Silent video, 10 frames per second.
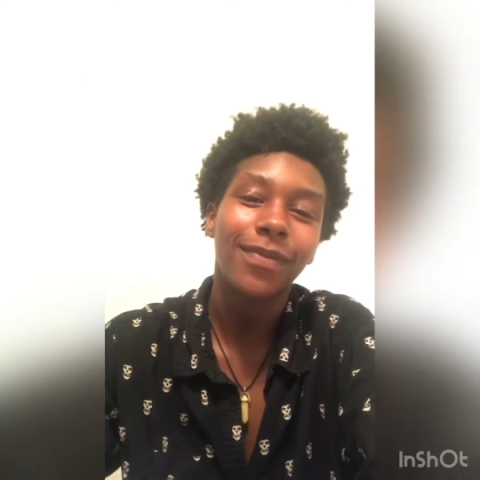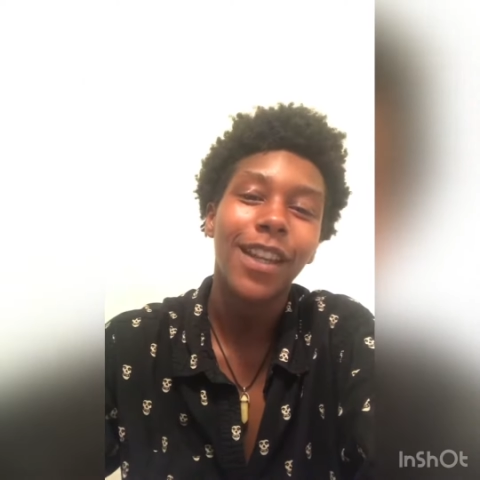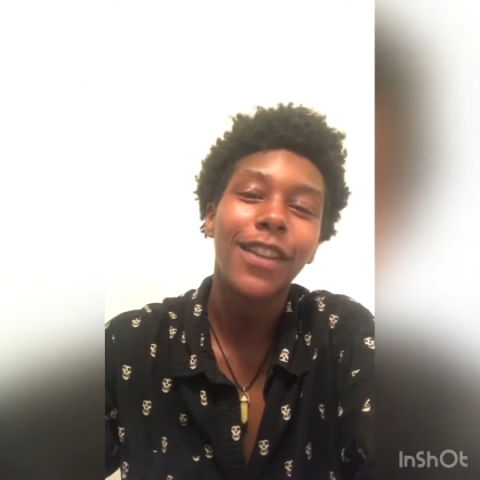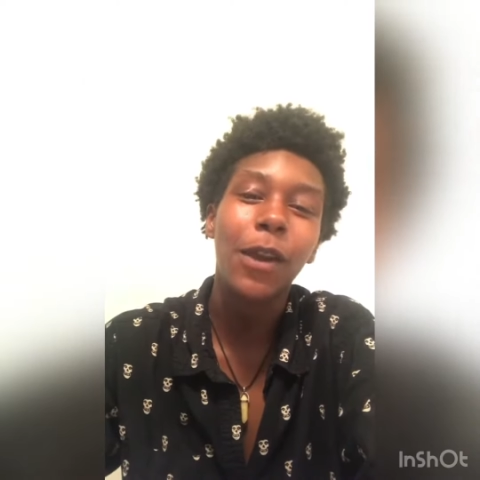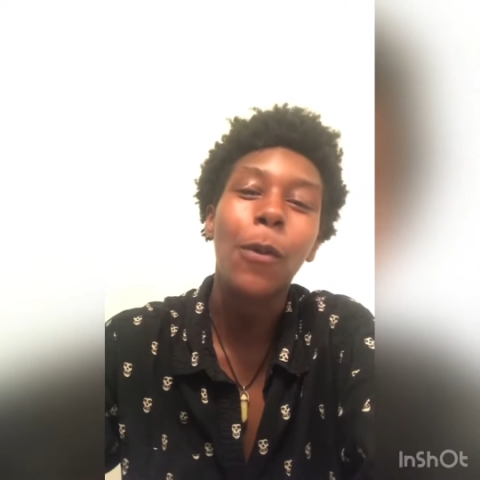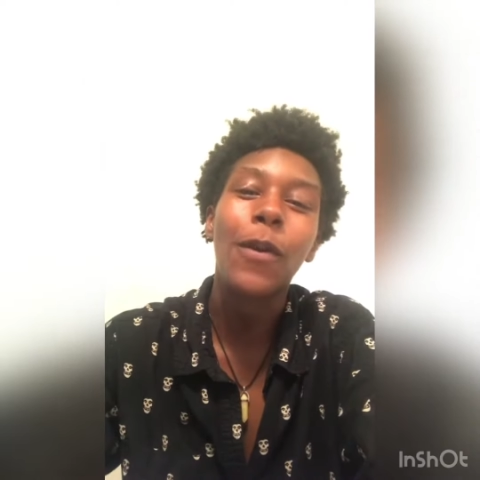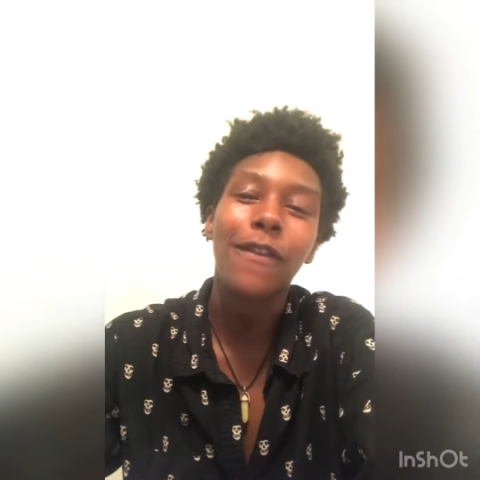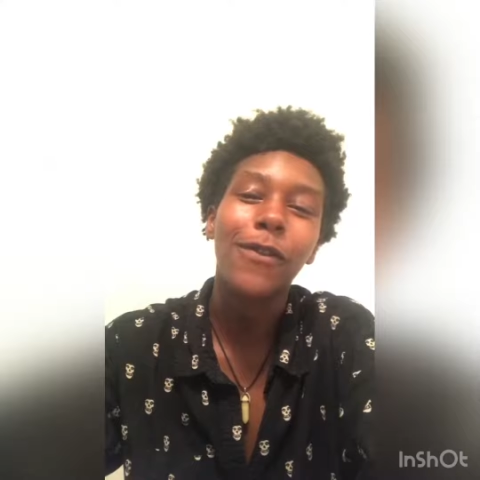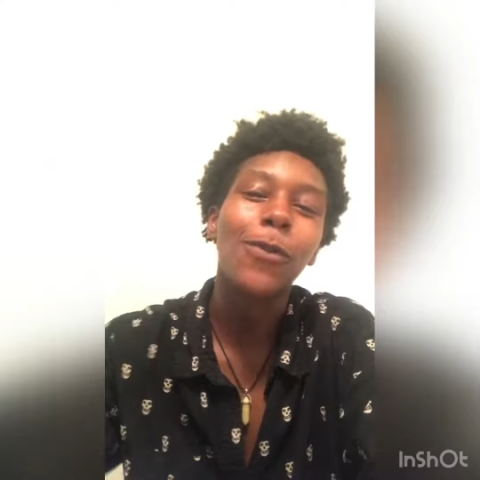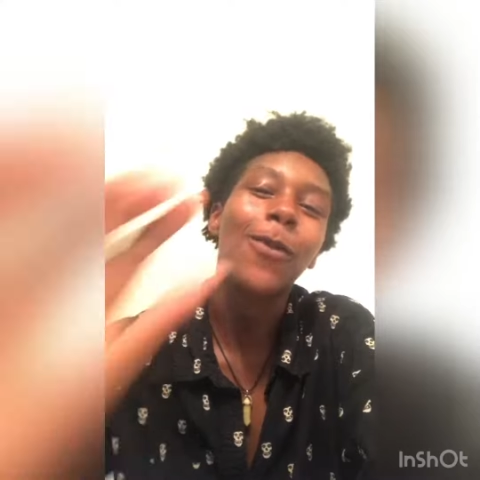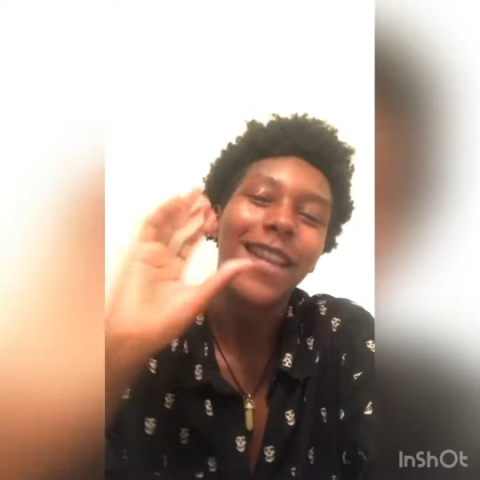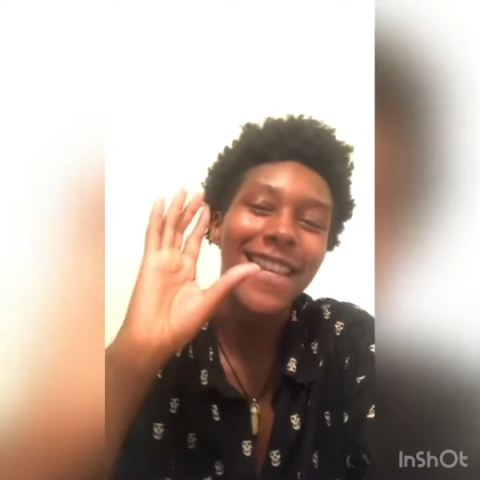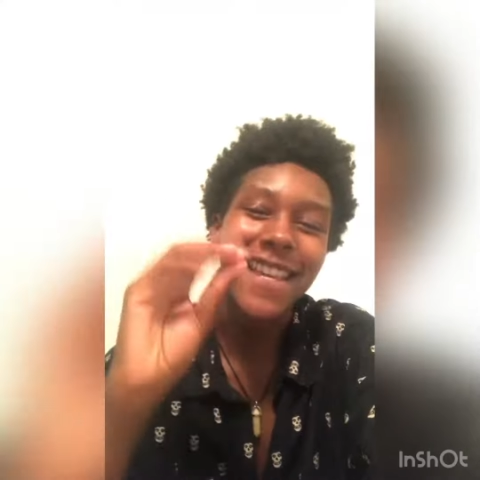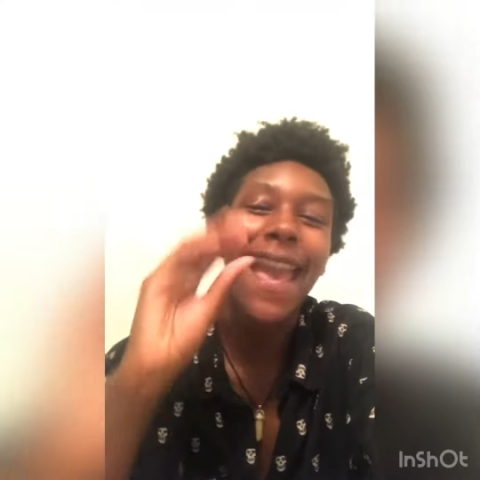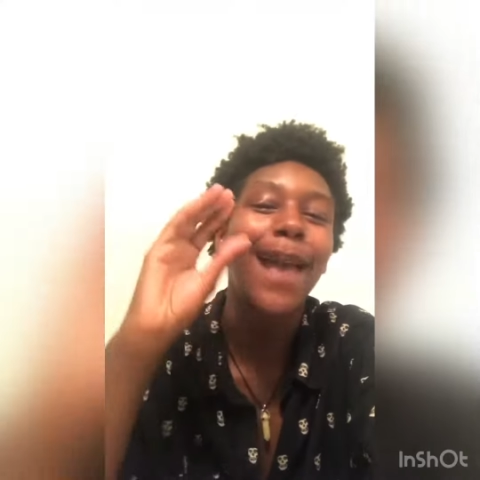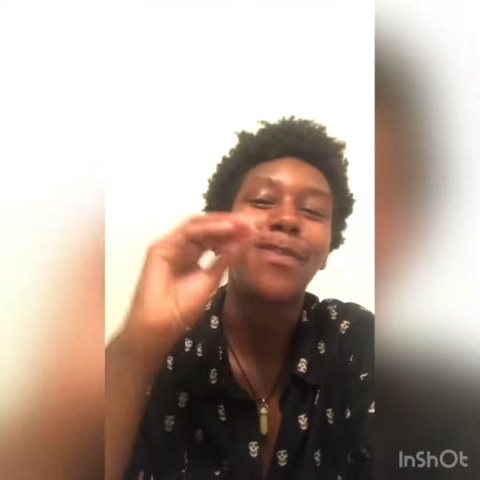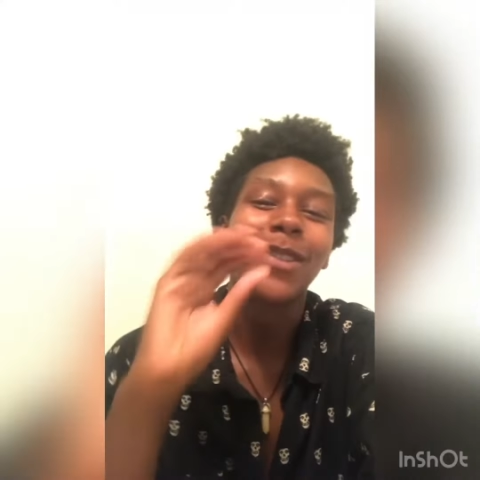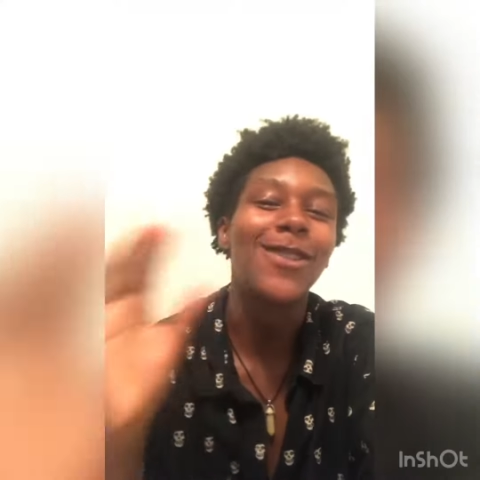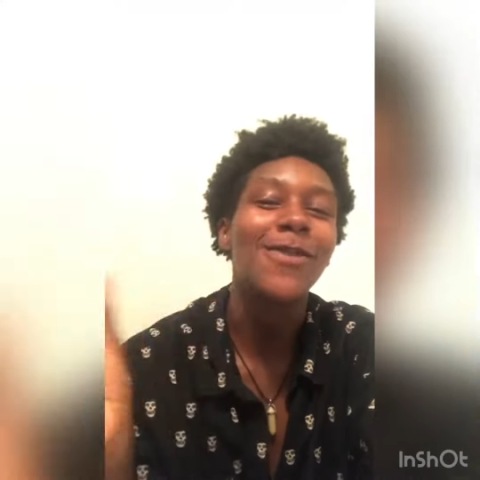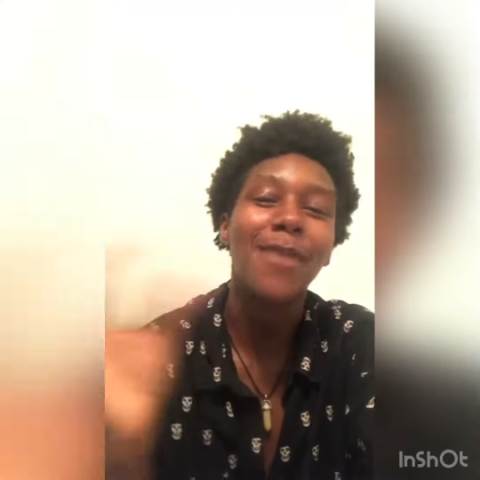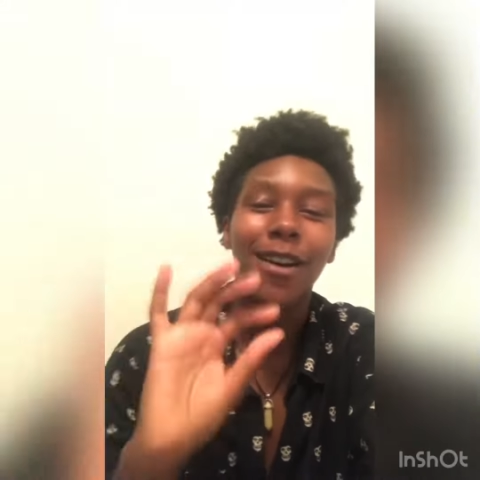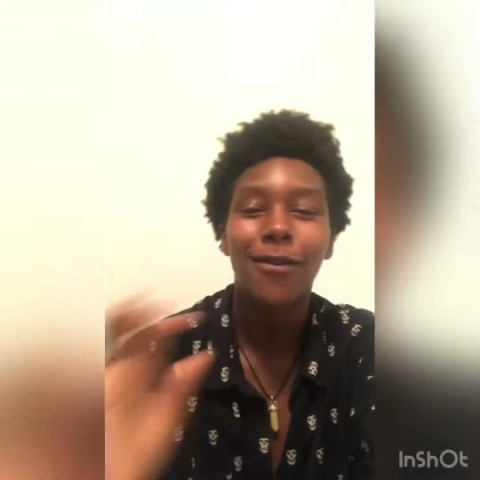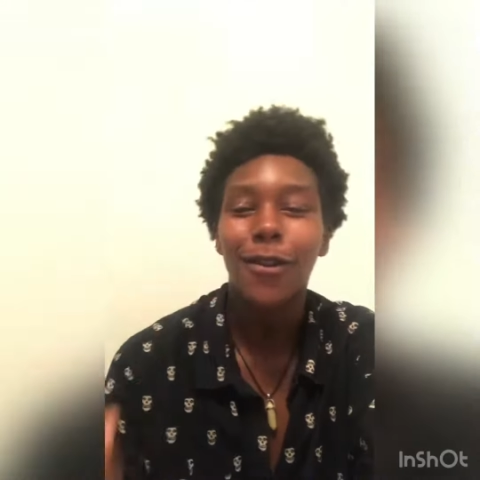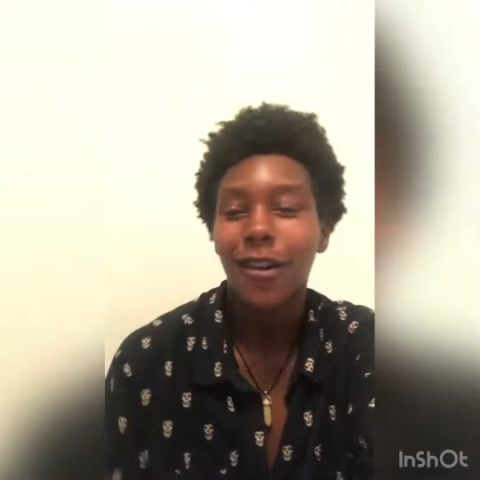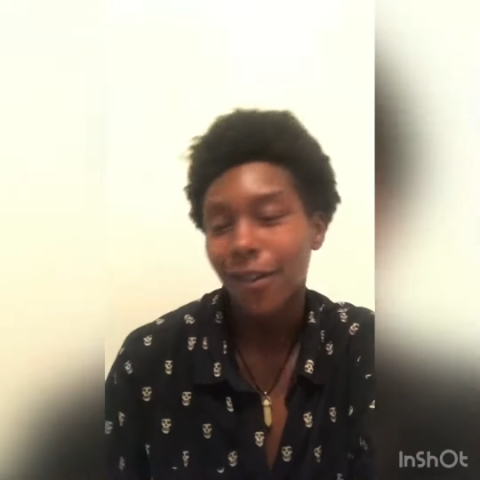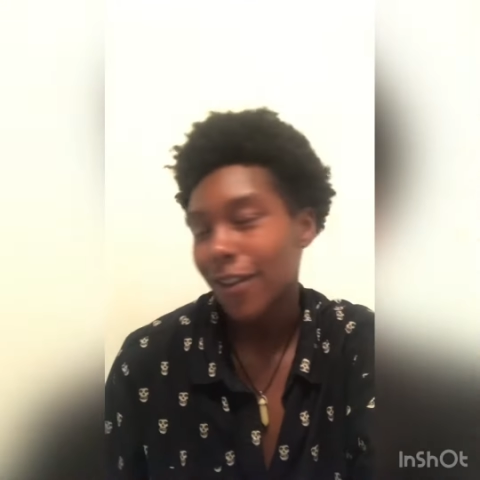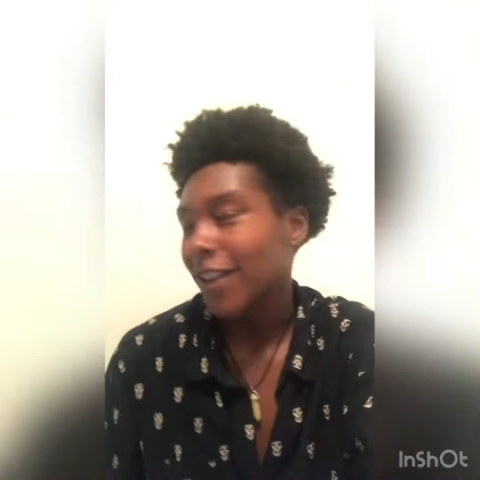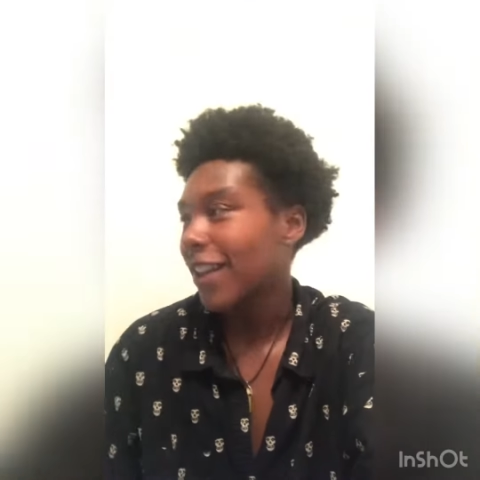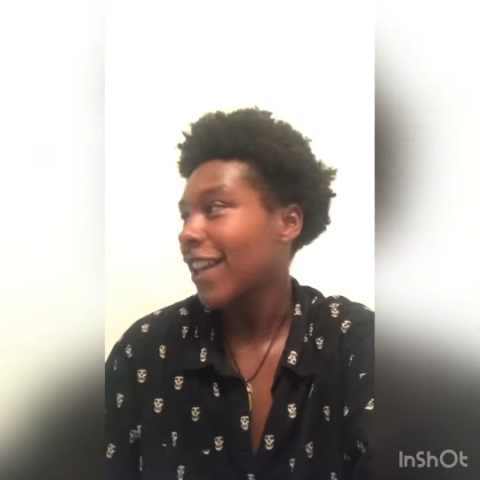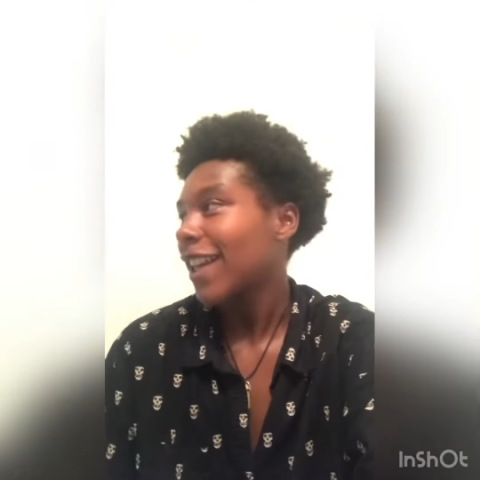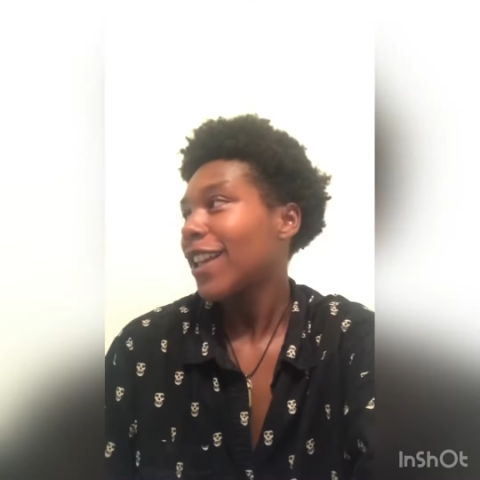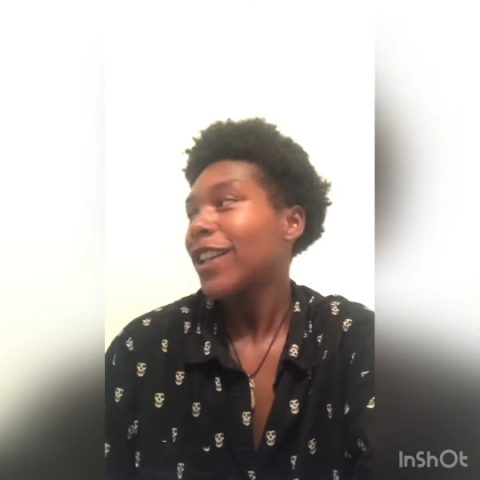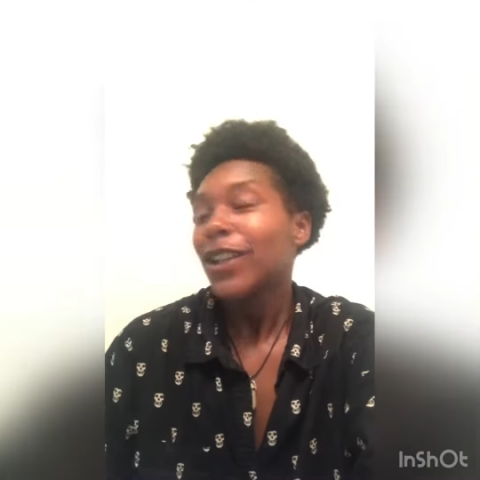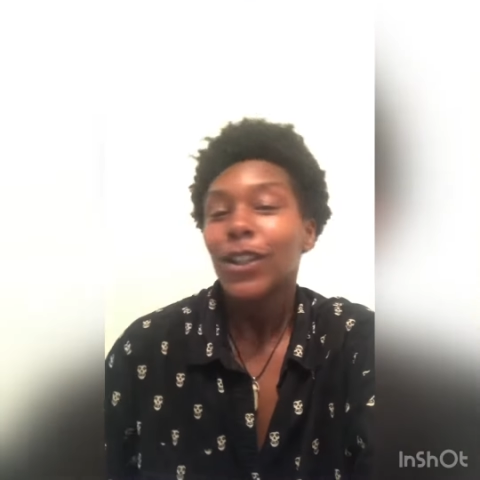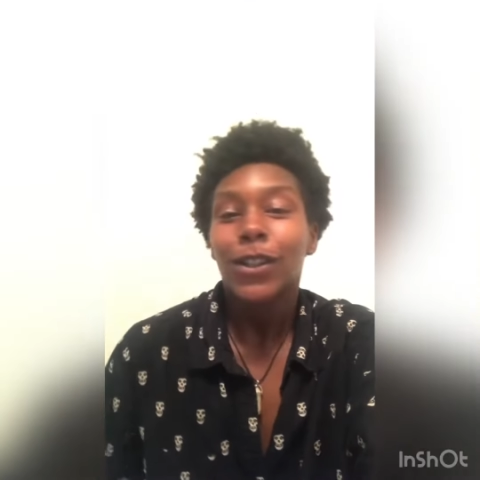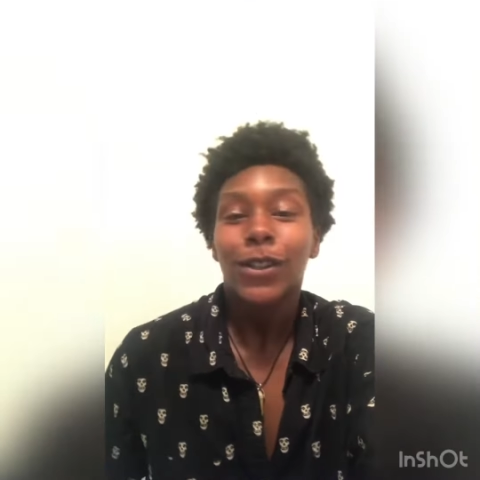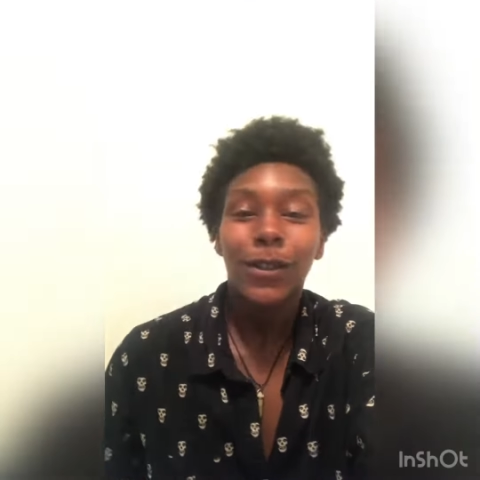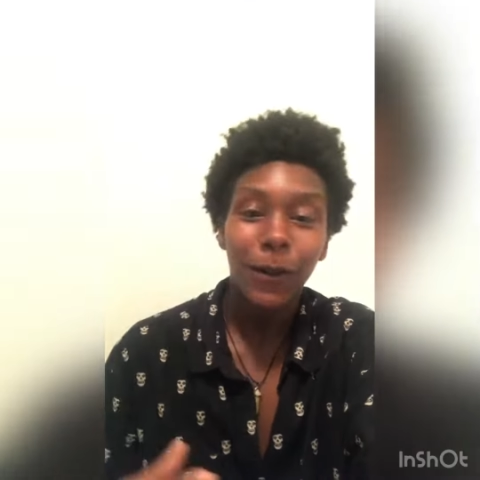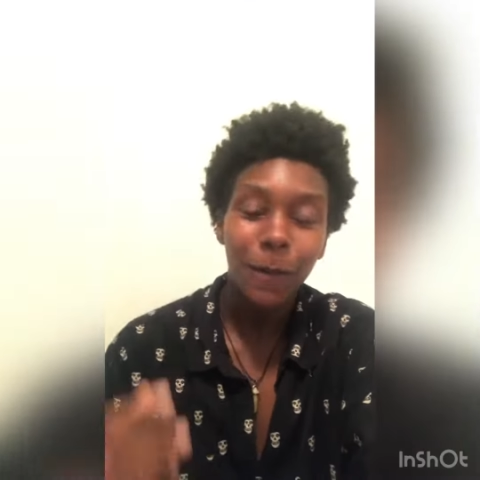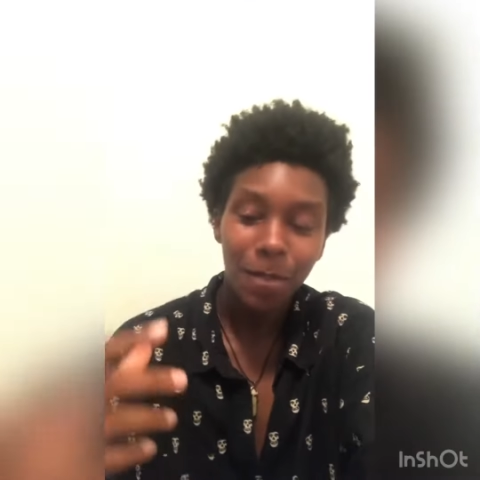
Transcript: than if you were yapping your mouth off. So,